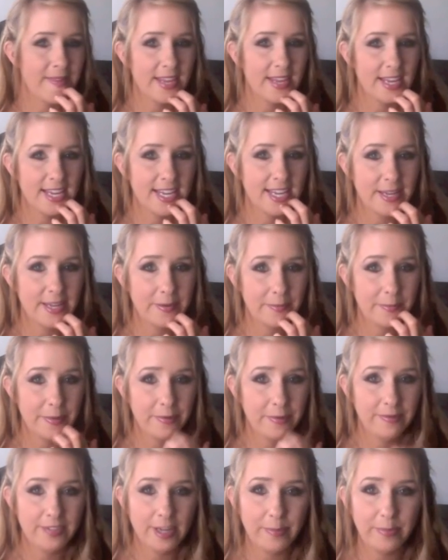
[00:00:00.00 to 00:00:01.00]
he
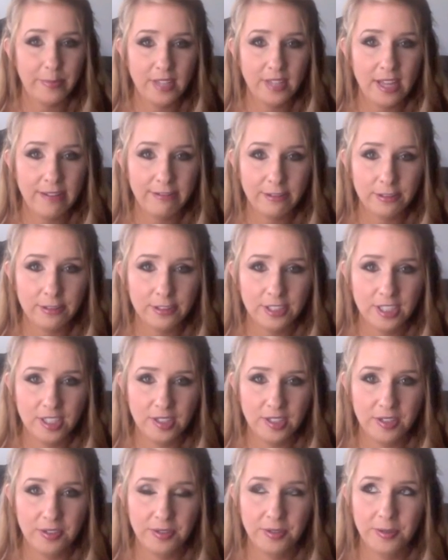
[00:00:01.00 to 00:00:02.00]
moved up a level
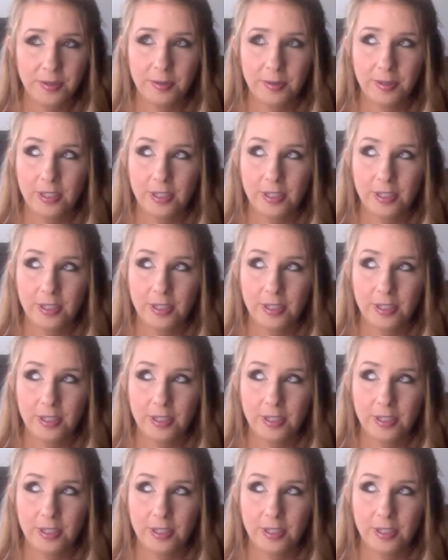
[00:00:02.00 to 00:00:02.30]
to